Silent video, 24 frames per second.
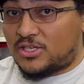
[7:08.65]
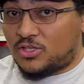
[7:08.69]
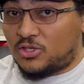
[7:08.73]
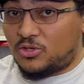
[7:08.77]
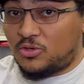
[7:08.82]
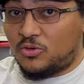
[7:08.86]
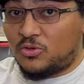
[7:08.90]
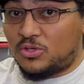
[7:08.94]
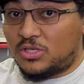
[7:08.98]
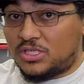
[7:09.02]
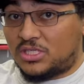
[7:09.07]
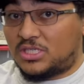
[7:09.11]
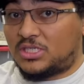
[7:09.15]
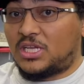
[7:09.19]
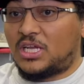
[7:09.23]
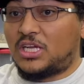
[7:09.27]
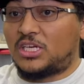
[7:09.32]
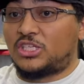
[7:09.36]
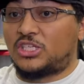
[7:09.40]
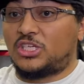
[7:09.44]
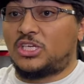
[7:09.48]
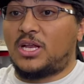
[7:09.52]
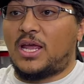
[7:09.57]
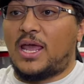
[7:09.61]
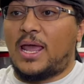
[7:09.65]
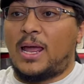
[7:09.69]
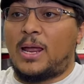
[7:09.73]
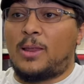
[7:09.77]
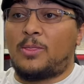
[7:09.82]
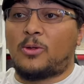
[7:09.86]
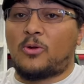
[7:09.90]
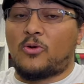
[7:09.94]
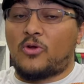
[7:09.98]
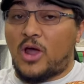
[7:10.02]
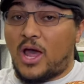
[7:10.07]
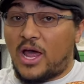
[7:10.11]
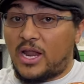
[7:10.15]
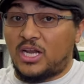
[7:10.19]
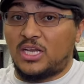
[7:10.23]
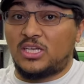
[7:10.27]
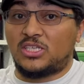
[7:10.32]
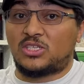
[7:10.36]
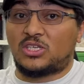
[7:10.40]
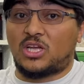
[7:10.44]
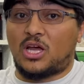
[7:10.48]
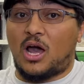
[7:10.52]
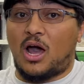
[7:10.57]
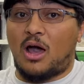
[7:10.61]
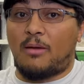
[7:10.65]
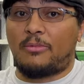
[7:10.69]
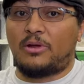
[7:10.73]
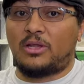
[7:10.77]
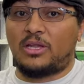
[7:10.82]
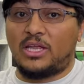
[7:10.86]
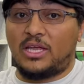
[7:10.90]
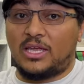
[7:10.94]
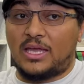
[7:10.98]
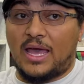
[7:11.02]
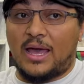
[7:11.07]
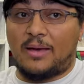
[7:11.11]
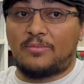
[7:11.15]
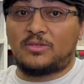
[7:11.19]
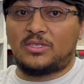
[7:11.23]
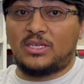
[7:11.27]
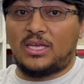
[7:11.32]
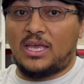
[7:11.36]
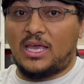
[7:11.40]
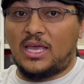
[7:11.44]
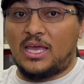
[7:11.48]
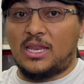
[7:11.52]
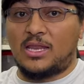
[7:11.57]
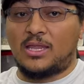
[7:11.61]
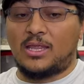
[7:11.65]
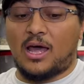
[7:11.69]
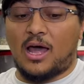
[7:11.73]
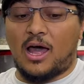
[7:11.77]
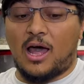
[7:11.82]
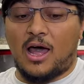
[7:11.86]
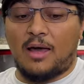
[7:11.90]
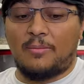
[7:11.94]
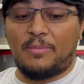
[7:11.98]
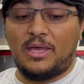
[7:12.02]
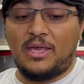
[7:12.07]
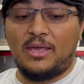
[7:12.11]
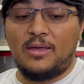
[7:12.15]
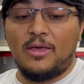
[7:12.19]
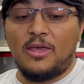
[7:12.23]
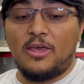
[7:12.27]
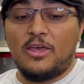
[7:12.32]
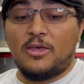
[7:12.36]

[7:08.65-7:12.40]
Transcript: two distinction and they're not as commonly kept in the hobby,